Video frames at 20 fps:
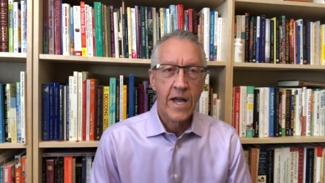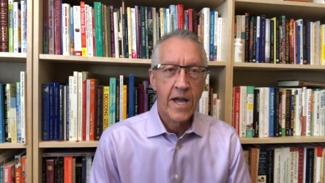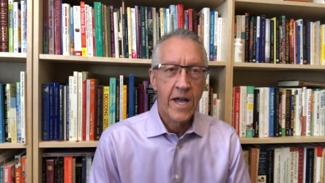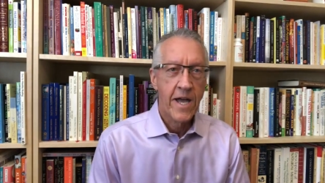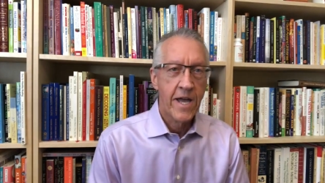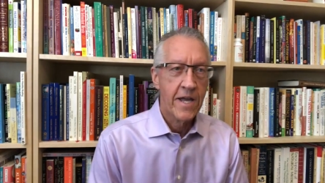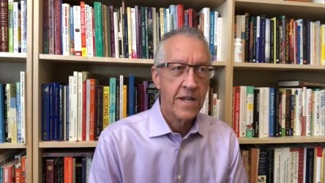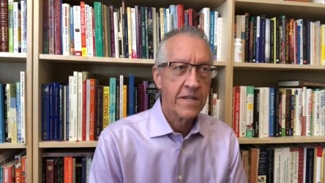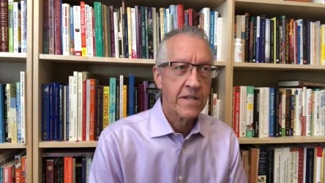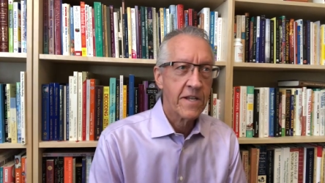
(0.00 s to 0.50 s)

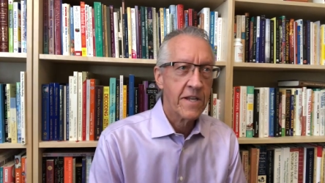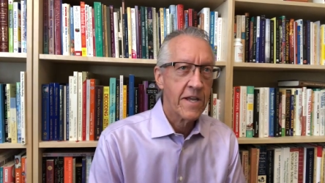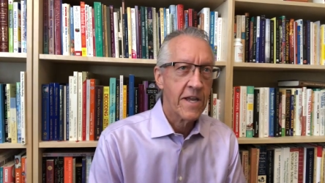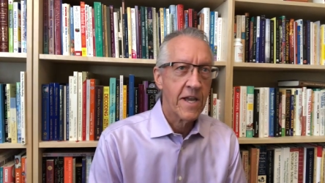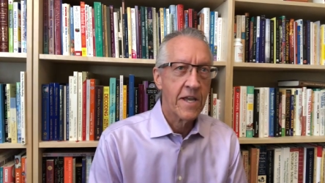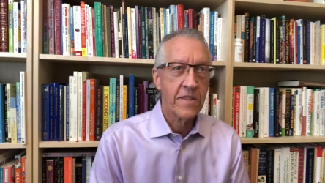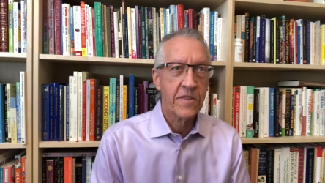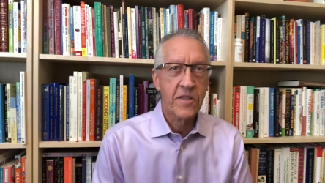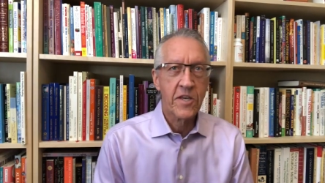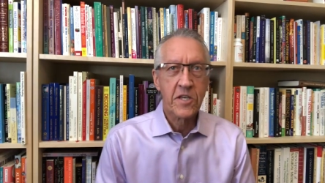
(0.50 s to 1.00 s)
And,
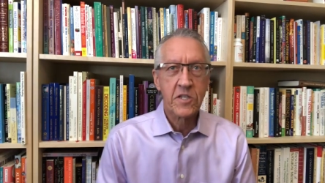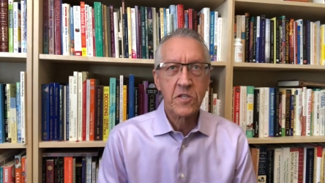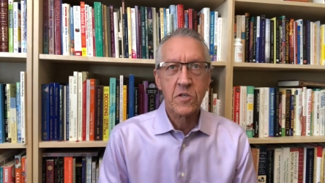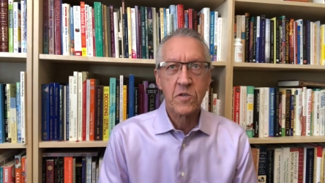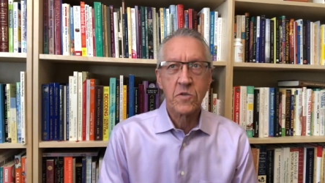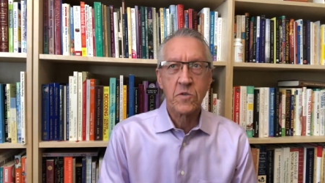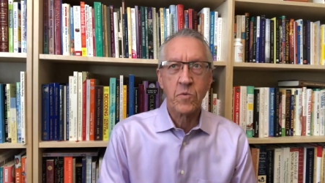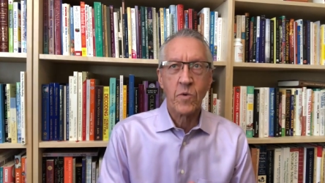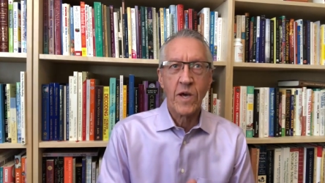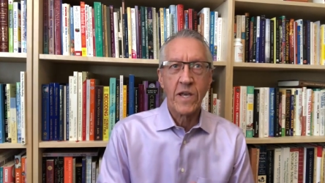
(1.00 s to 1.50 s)
and this
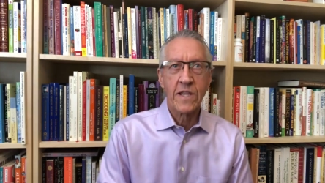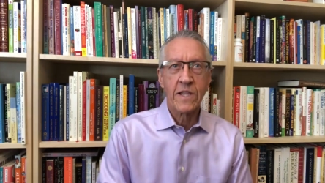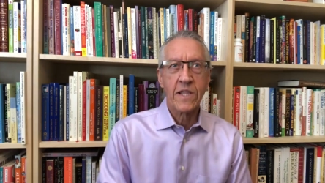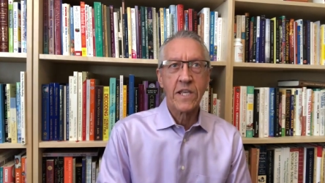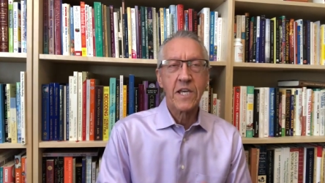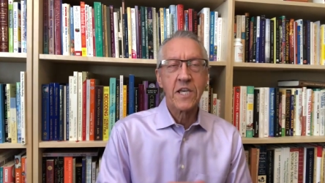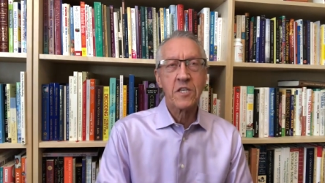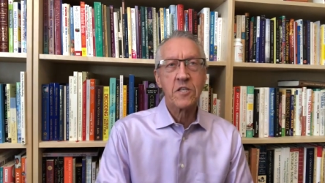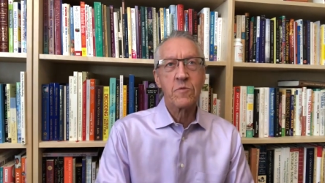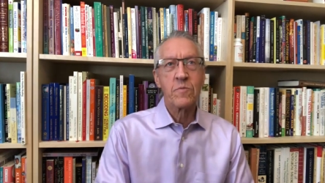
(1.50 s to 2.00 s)
is what
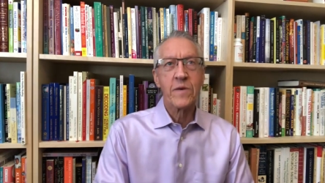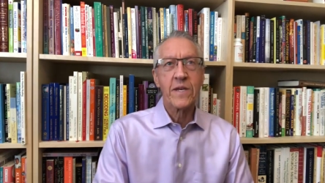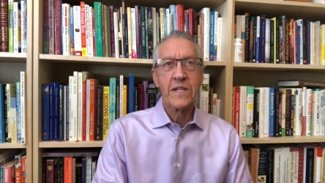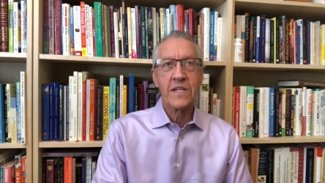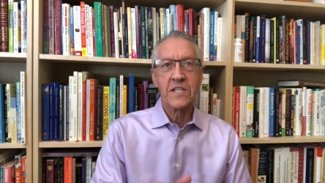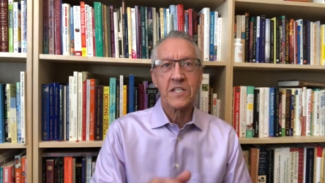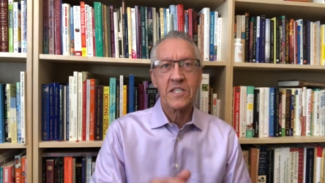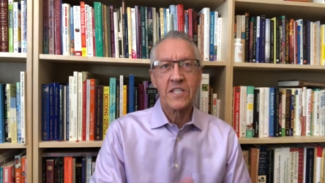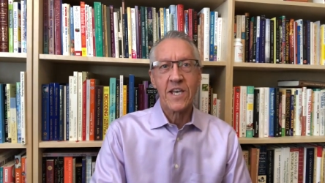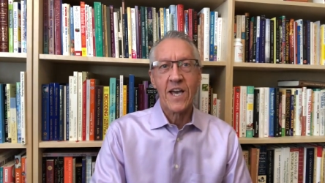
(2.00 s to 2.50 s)
leads me
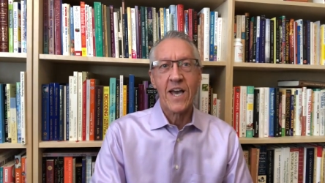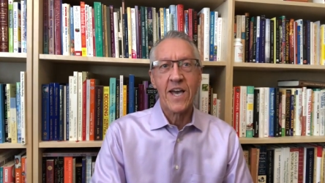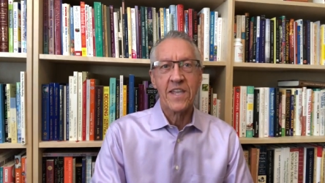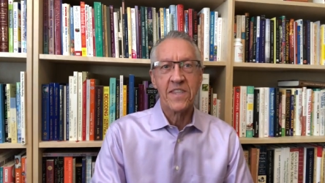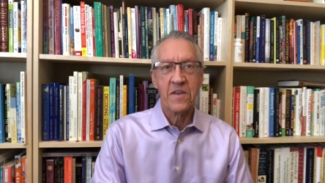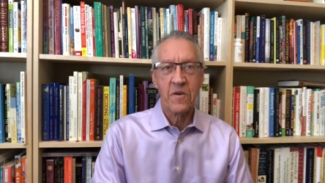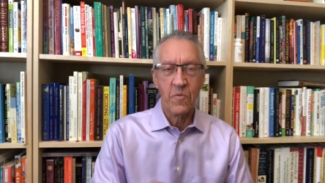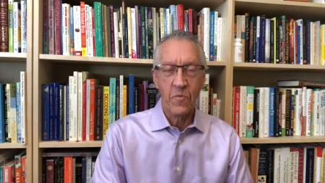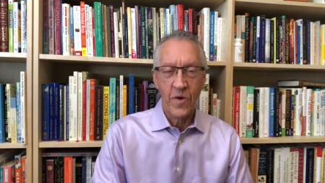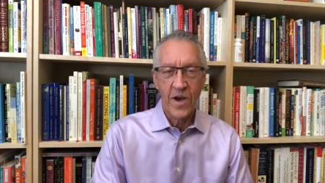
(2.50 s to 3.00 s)
to say
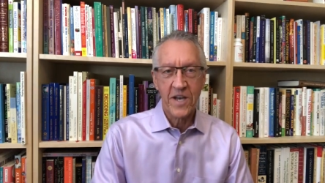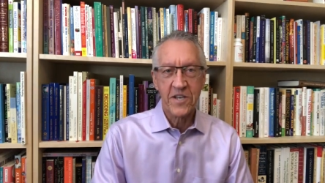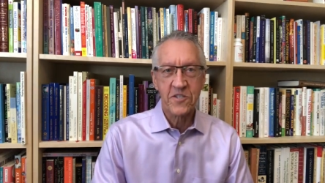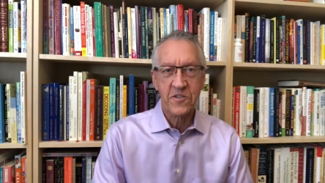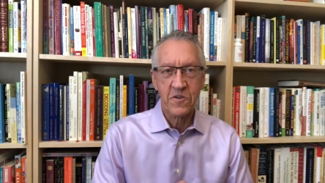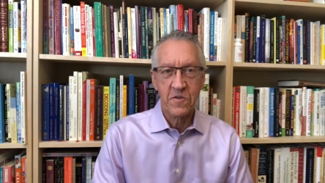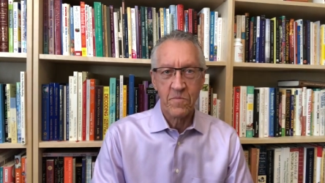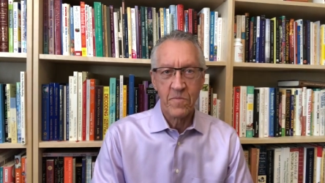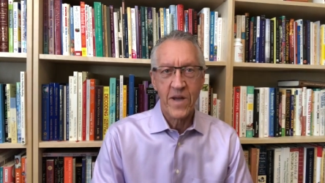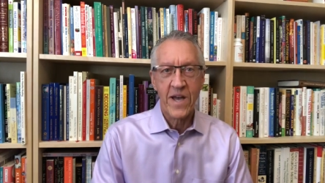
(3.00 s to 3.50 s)
that
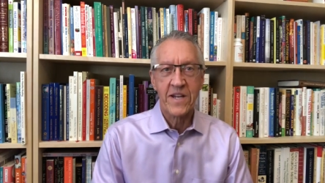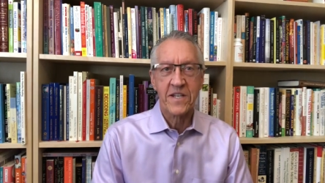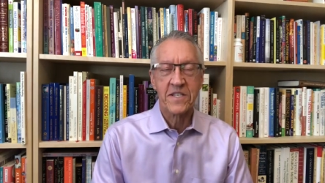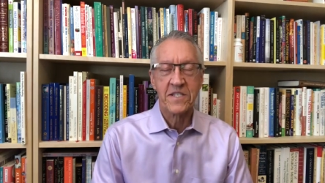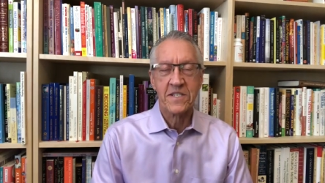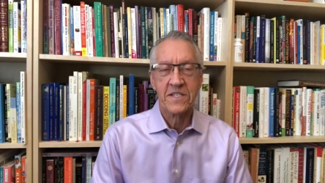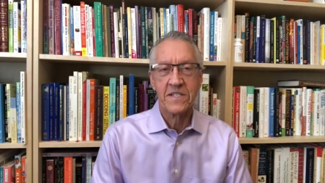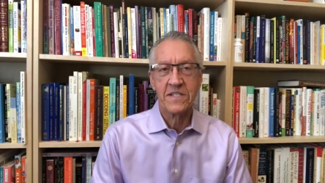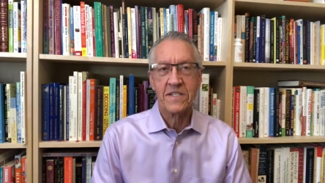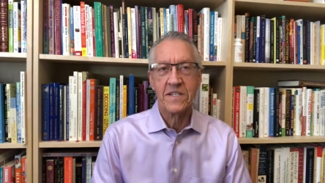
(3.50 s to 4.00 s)
Western
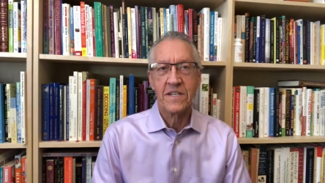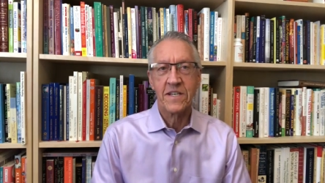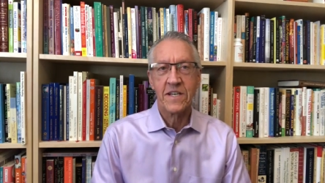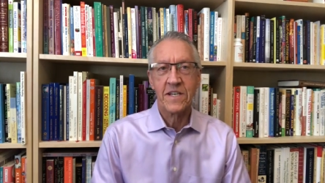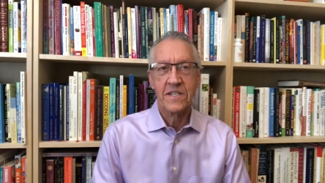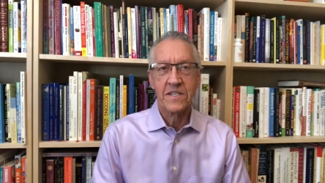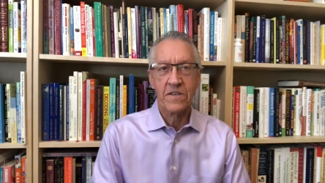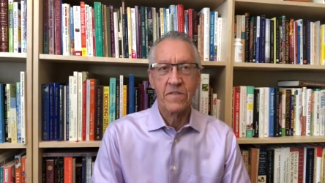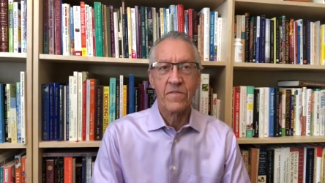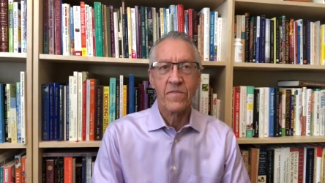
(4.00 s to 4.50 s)
medicine
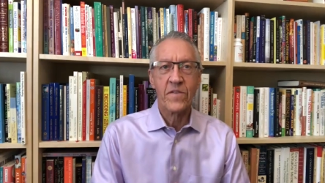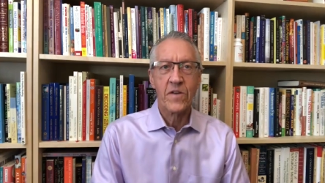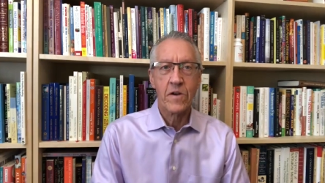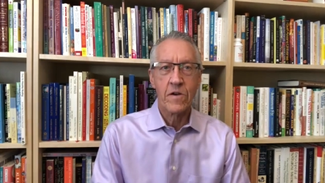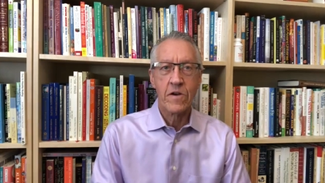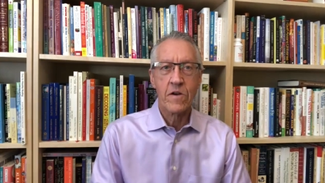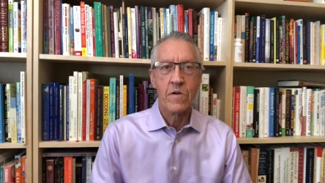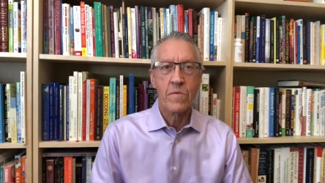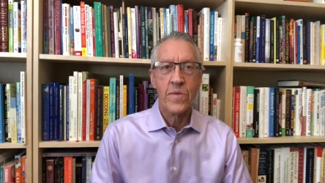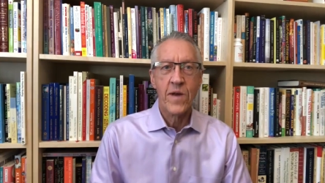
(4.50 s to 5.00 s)
is
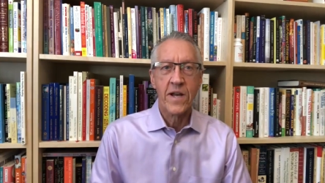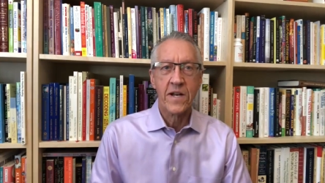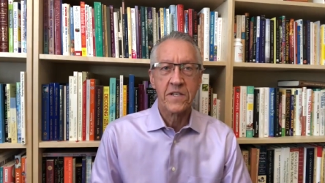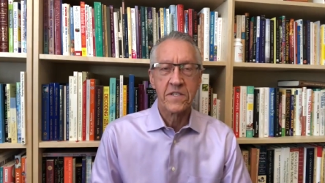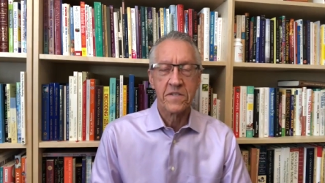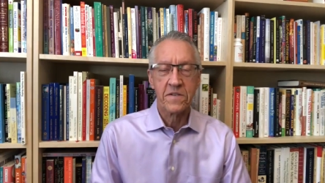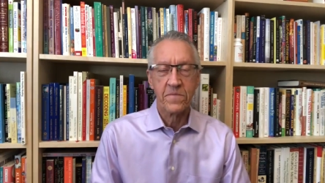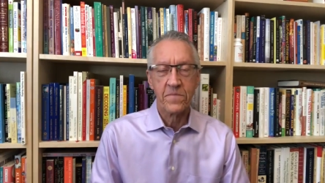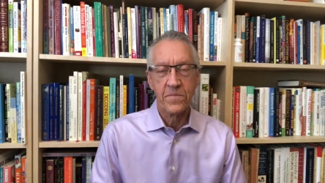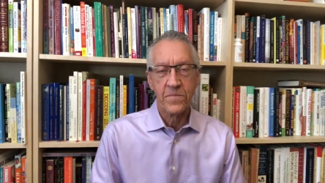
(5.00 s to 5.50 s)
inferior
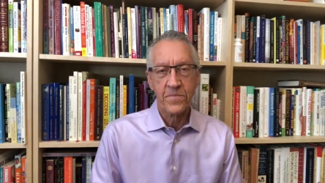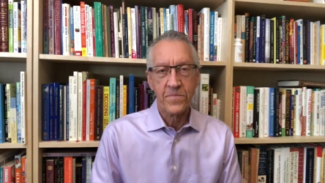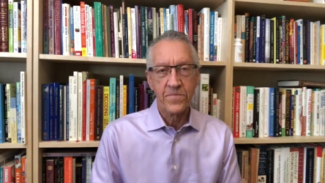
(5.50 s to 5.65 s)
medicine.